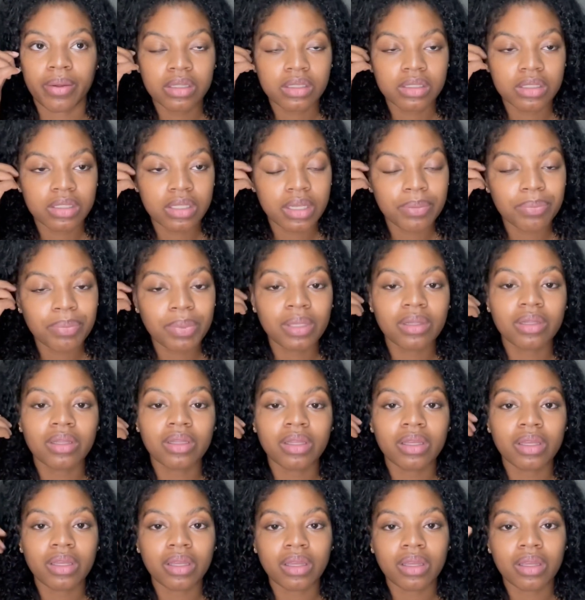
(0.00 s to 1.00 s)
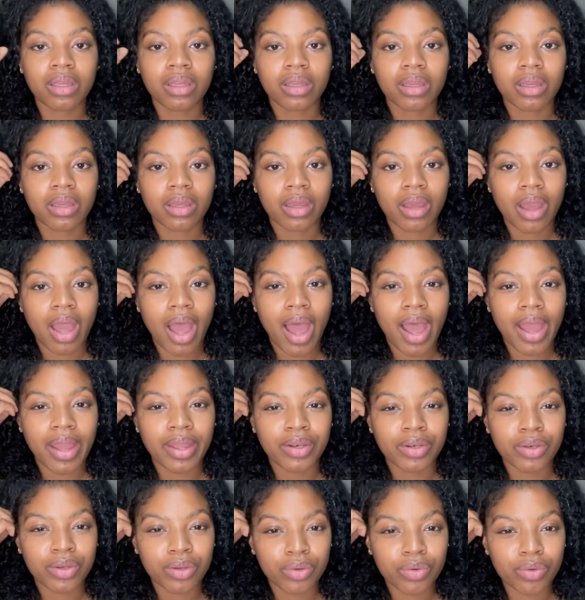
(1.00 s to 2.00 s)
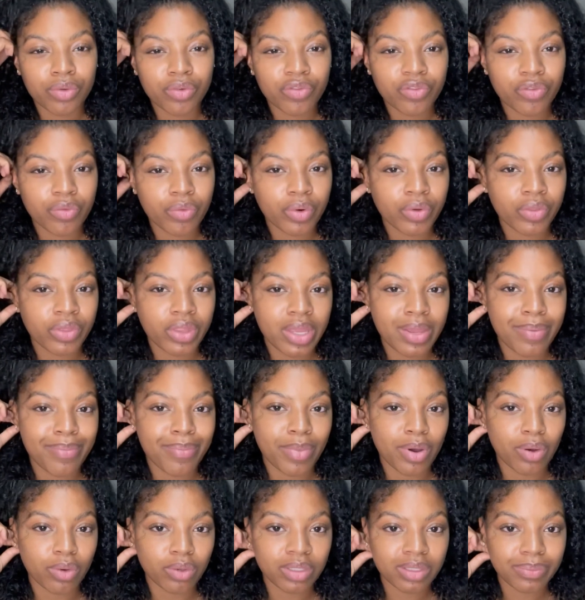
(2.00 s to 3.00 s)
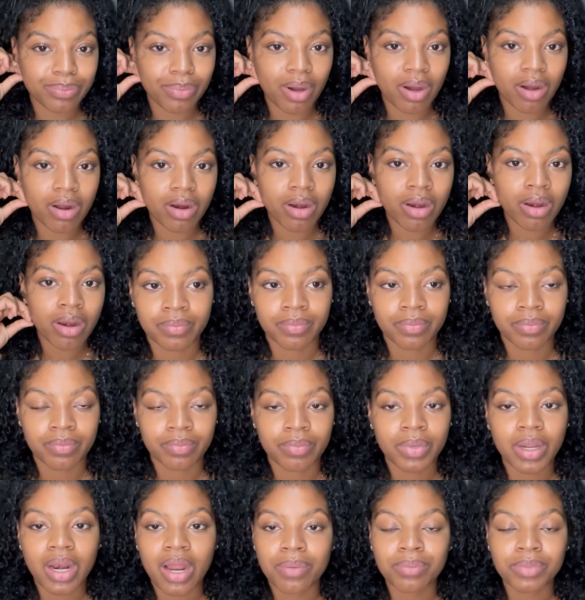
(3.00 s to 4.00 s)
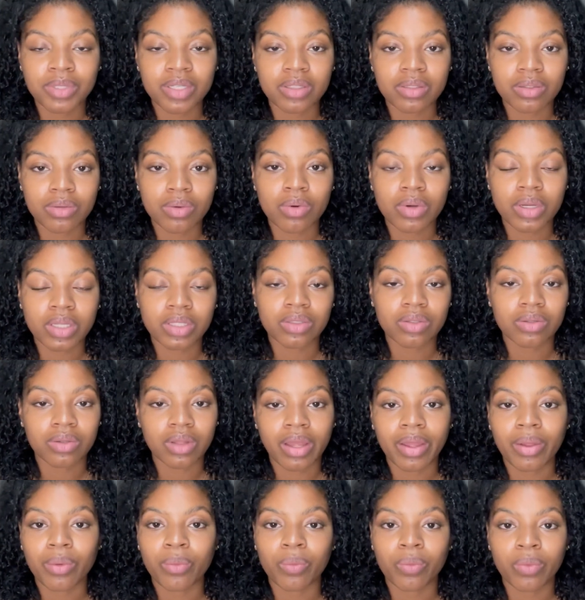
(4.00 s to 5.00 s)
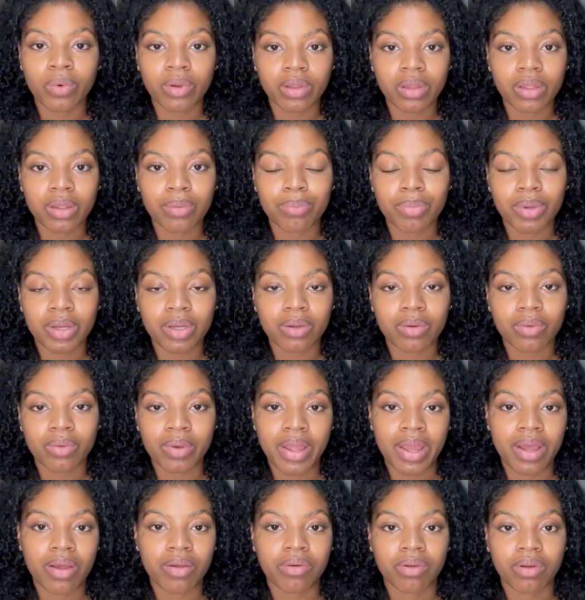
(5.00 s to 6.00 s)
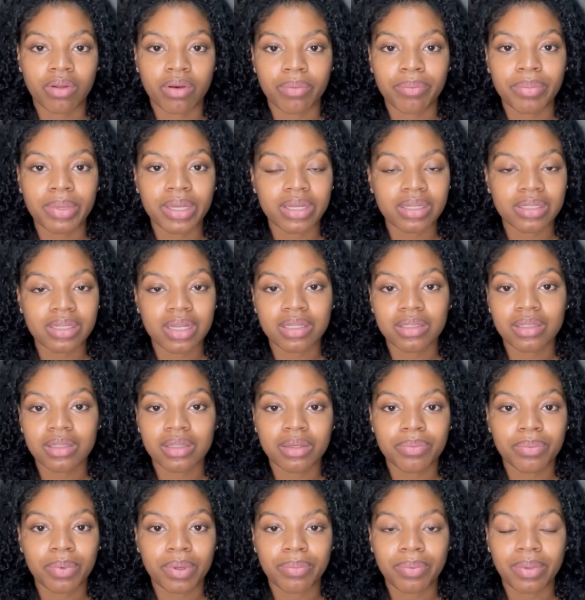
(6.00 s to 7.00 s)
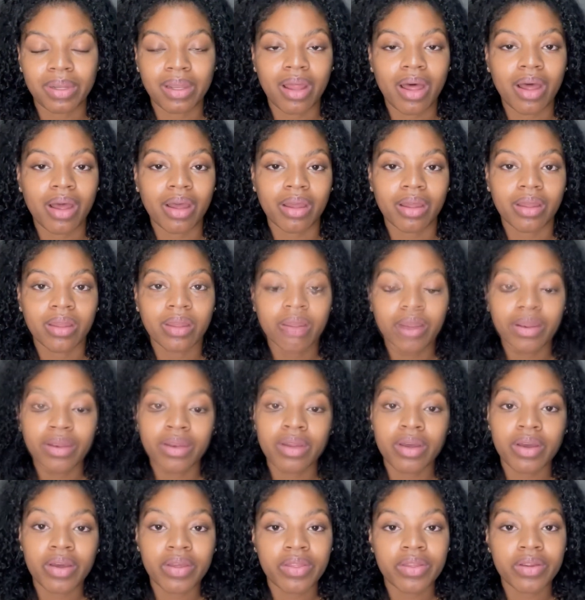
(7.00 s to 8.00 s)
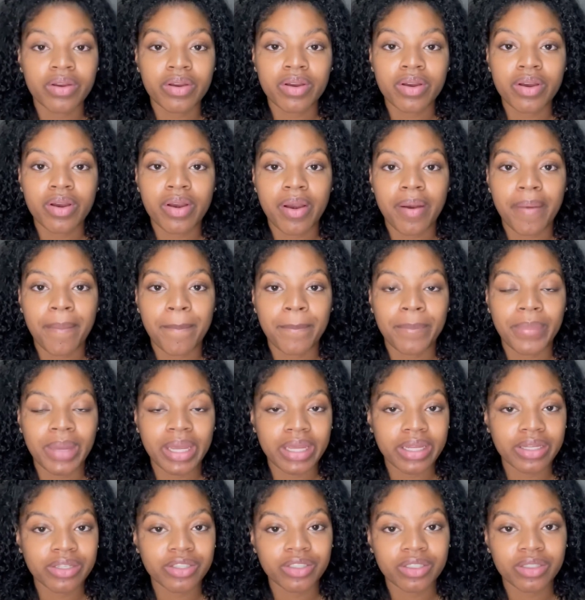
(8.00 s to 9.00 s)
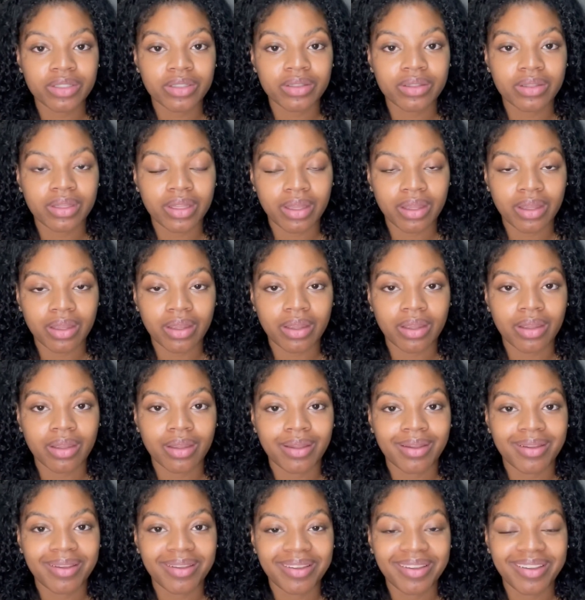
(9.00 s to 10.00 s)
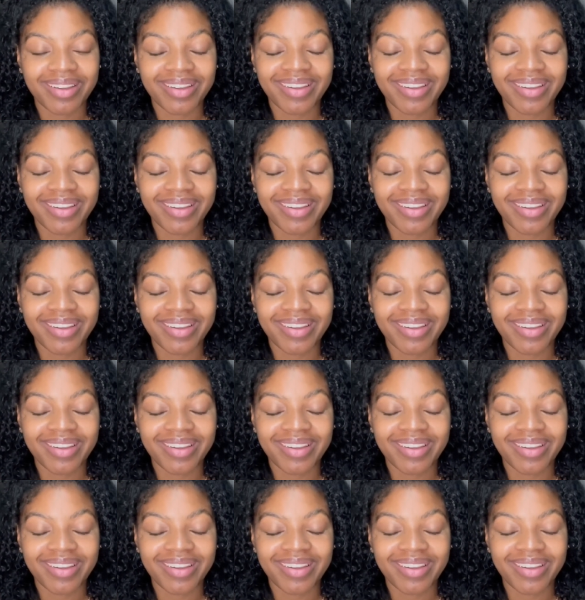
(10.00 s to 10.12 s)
typically I do for the most part, but I'm just going to like really buckle down on them because I slip up a lot. Another major thing